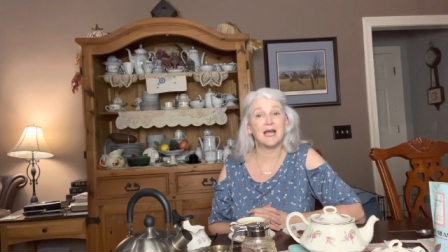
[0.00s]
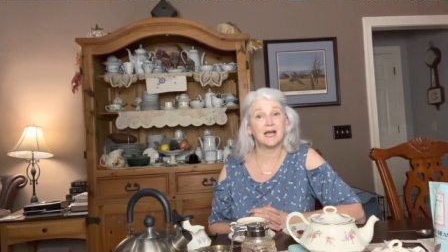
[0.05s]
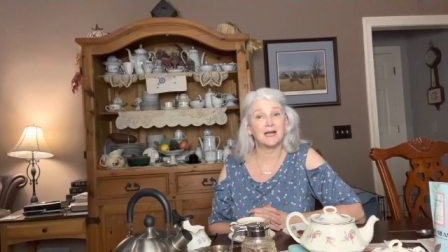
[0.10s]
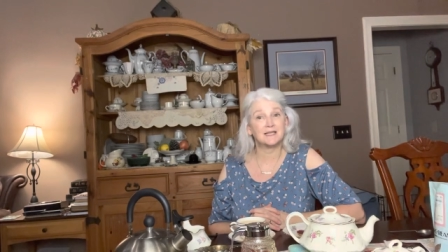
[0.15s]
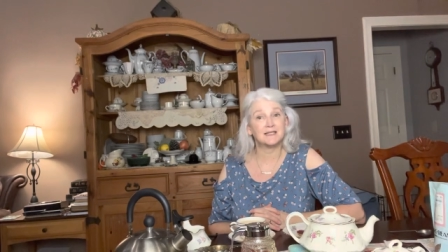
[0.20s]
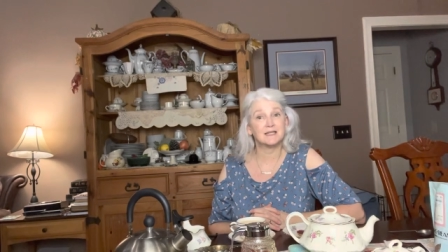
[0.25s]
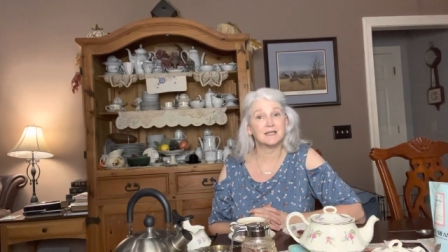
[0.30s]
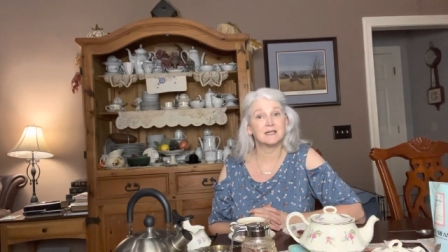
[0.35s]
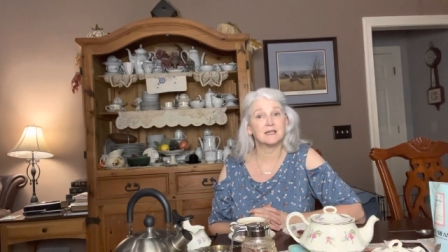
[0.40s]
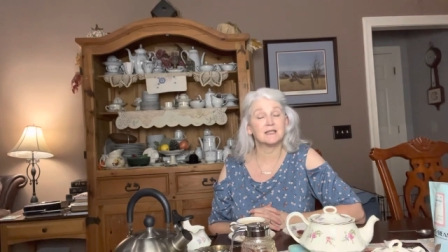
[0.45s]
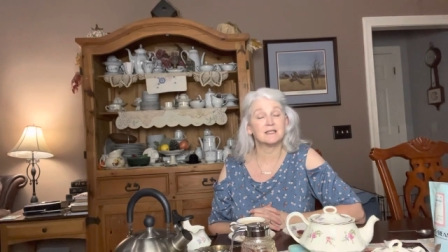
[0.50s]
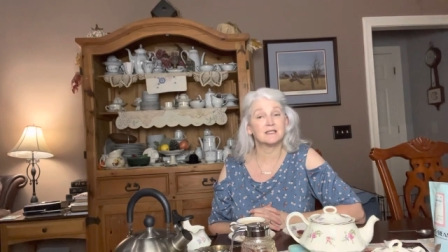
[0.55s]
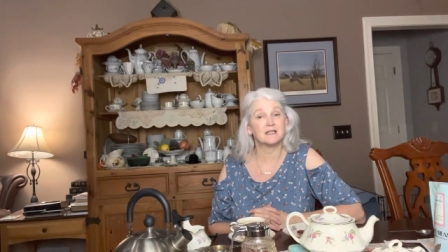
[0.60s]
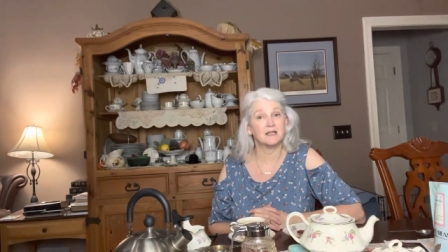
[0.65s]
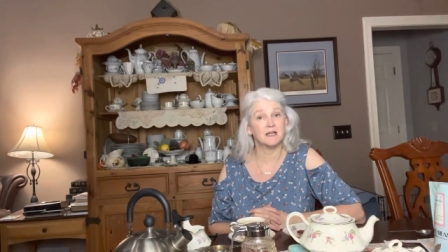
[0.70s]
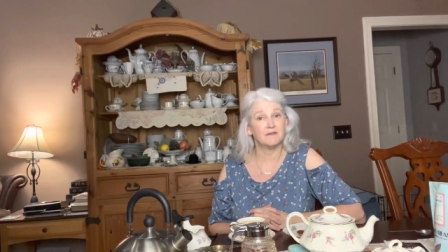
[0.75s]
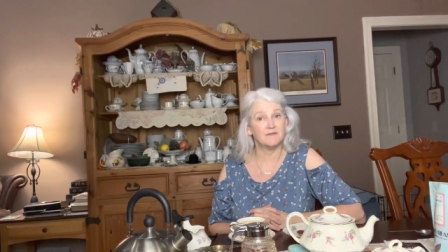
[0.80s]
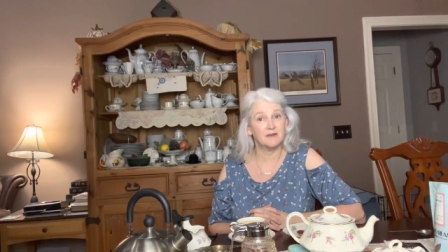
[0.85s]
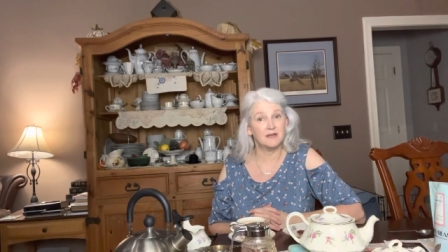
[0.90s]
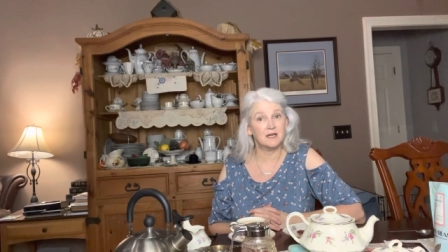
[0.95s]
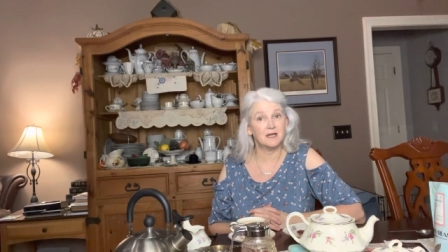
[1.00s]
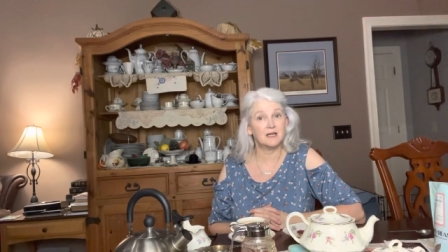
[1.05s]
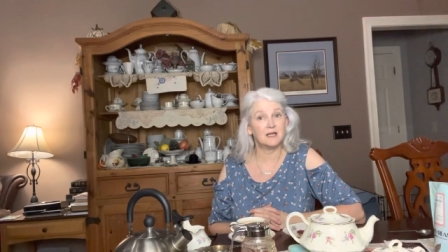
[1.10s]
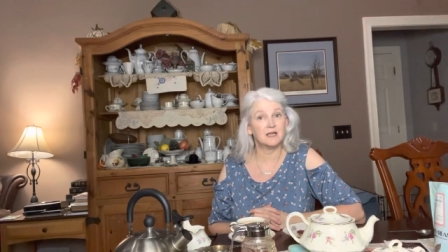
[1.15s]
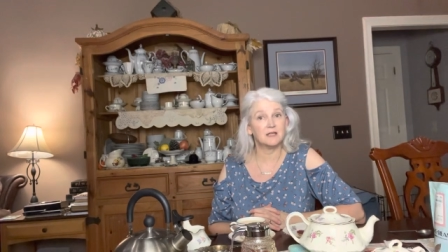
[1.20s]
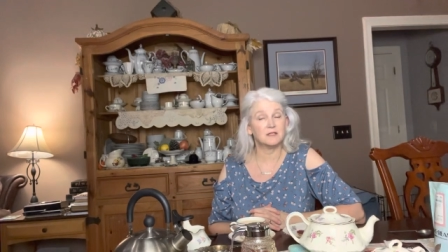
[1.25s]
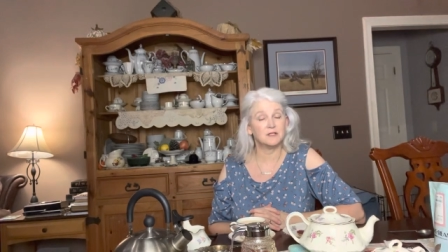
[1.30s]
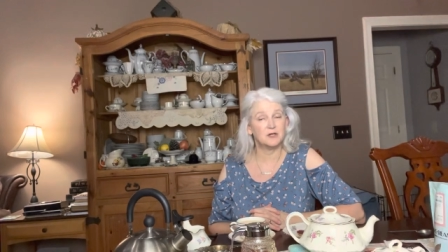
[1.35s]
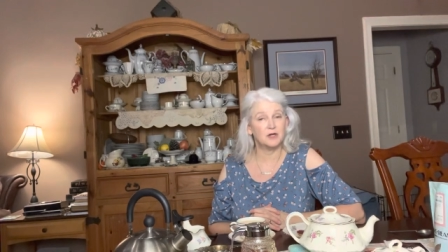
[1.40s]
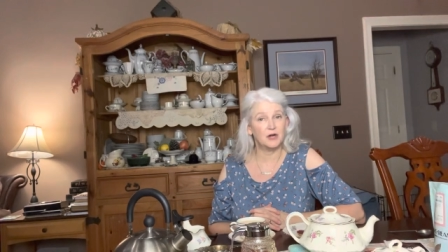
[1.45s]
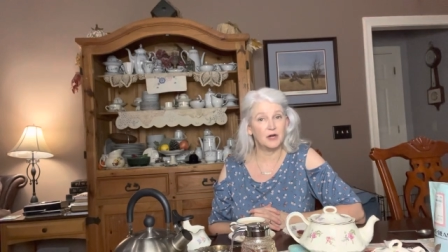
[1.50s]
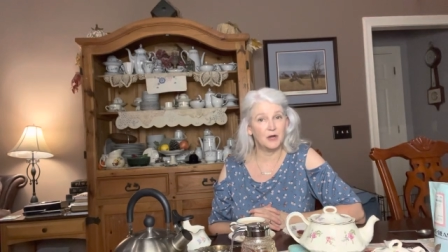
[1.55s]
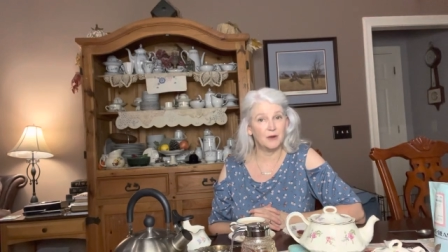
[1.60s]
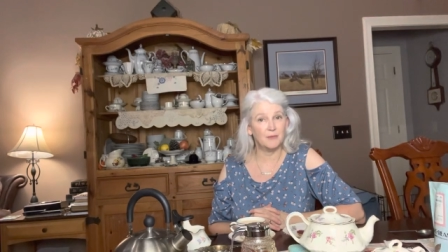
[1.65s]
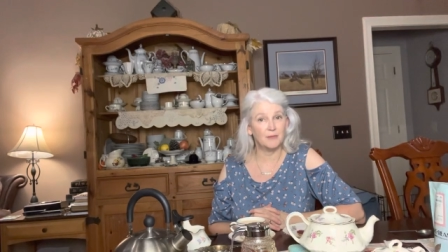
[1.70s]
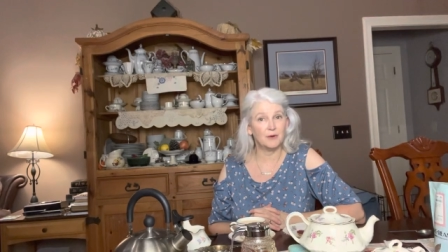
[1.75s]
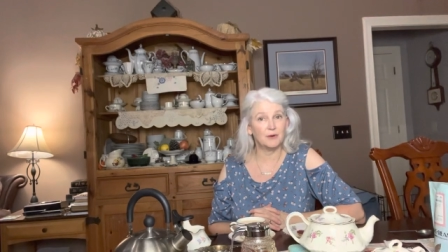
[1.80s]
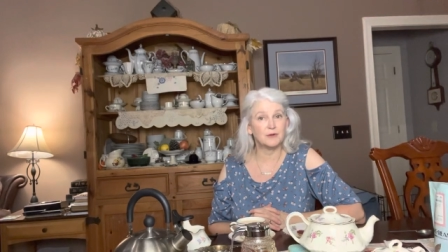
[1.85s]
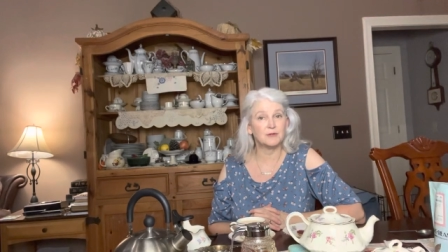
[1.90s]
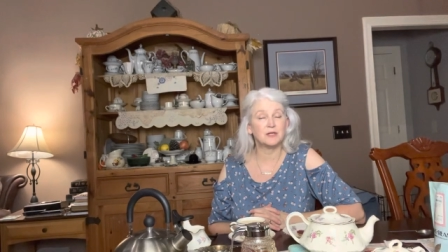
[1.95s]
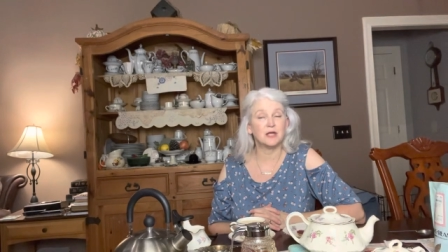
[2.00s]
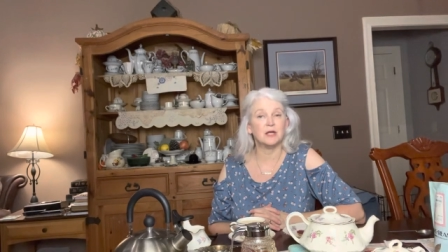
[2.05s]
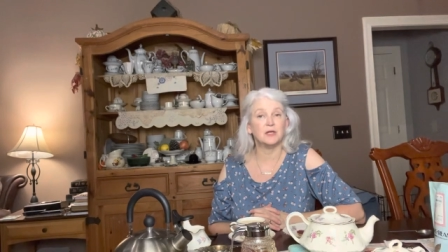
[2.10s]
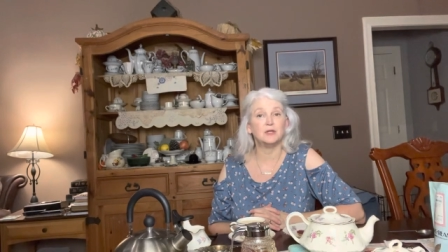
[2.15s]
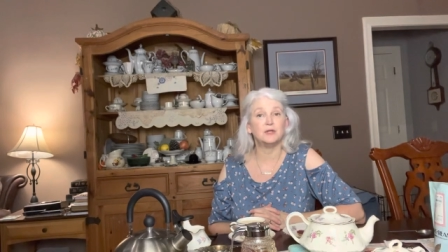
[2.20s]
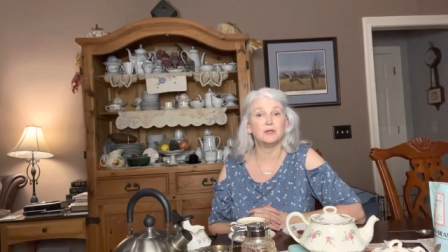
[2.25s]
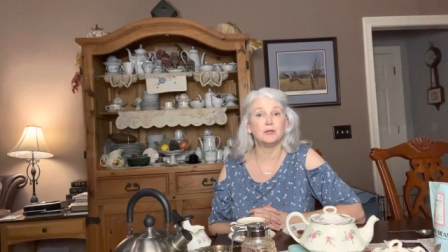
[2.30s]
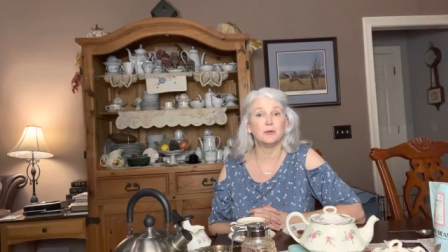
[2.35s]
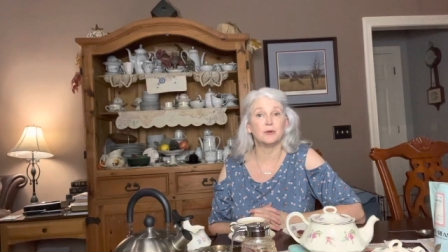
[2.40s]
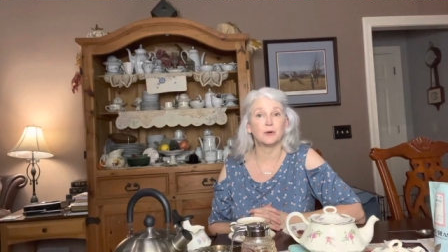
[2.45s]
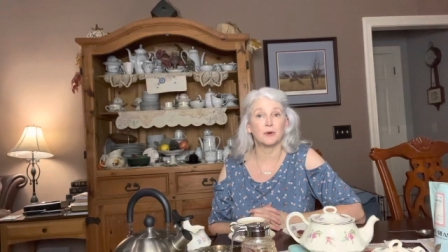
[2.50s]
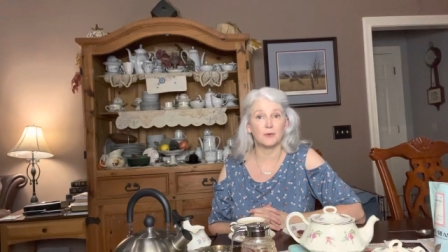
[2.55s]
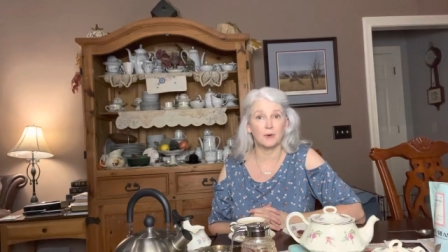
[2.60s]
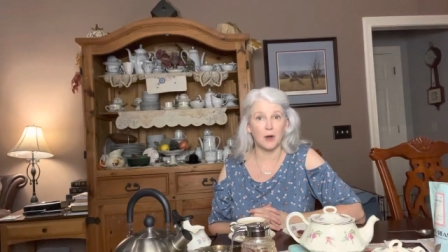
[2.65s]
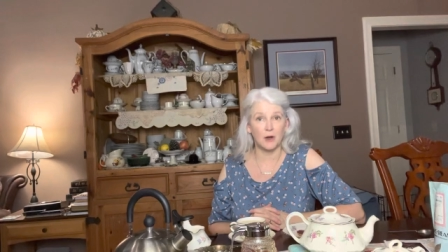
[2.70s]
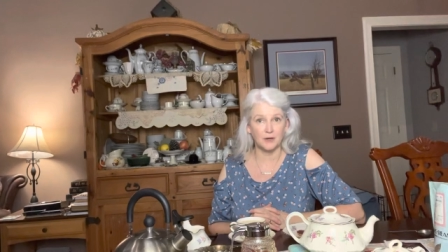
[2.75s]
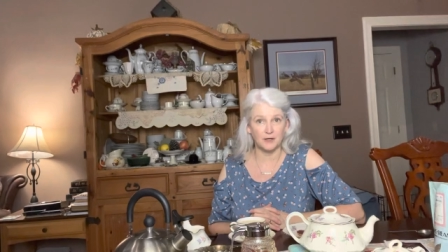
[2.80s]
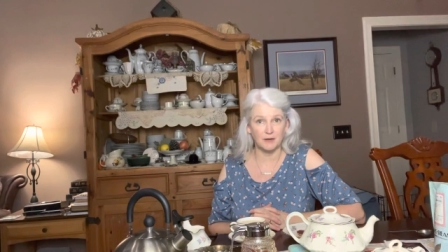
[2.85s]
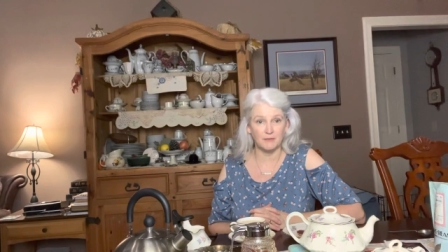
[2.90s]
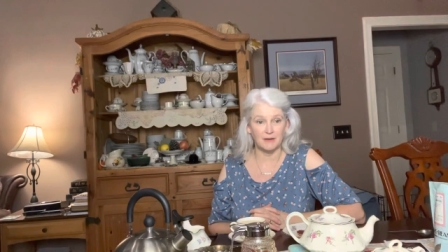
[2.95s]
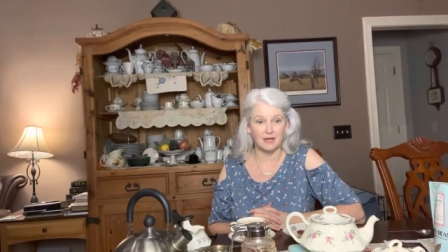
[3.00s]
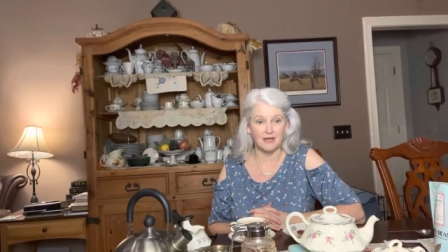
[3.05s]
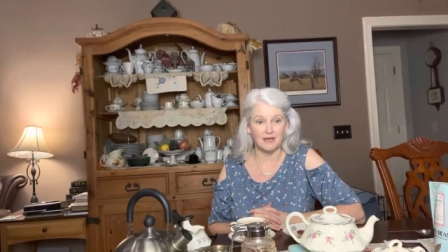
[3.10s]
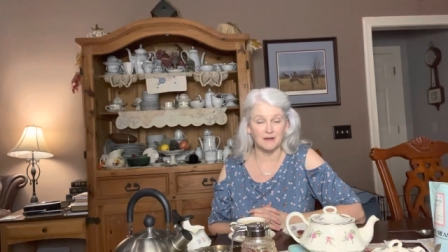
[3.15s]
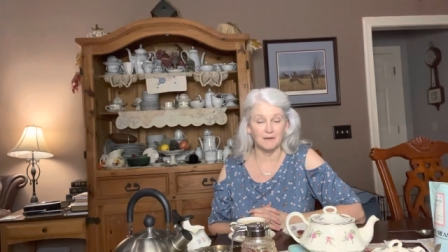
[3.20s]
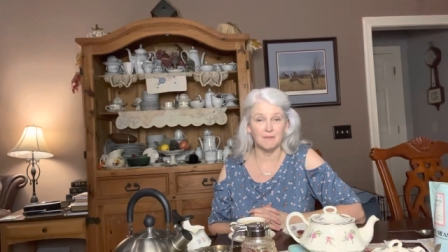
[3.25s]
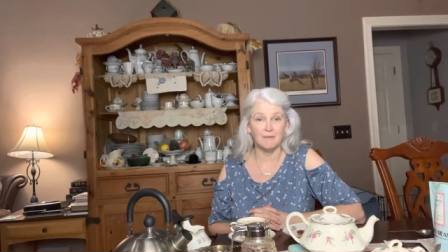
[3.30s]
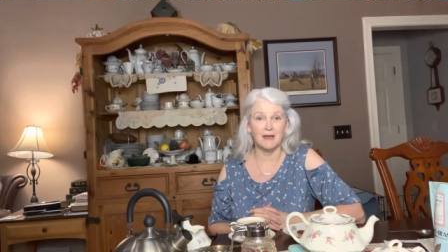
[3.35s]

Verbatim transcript: Exodus, Leviticus, Numbers, and Deuteronomy.